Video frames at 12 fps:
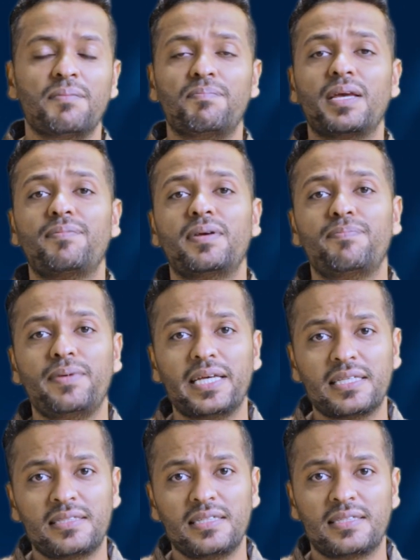maybe
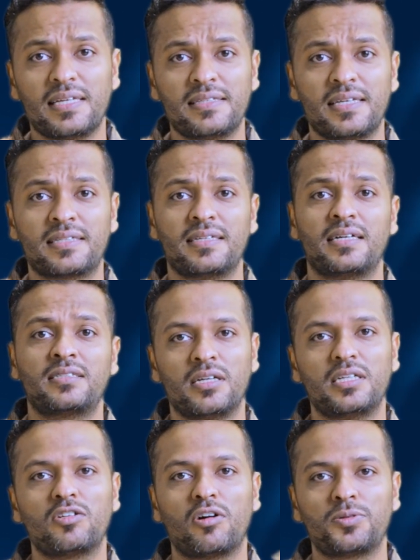BSC Sensex. There are
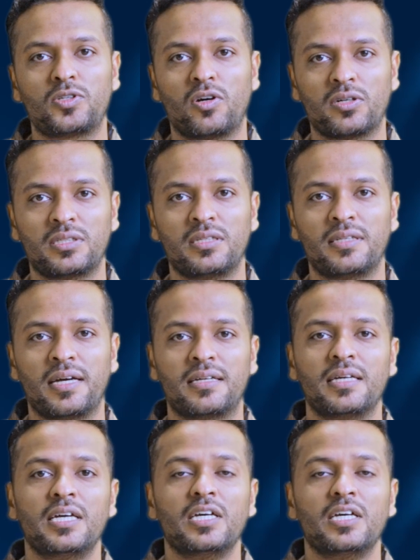30 top stocks in that.